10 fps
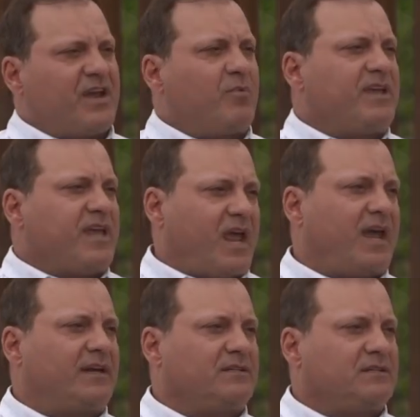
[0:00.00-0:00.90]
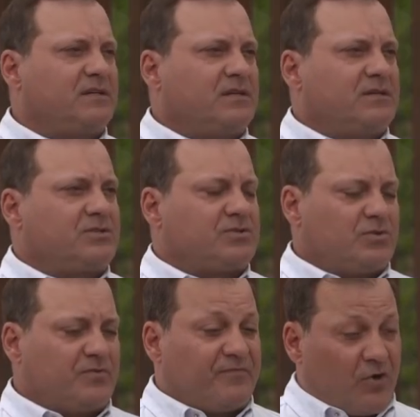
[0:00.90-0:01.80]
years in border
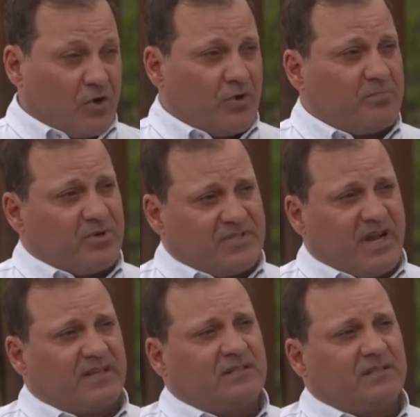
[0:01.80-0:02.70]
security operations.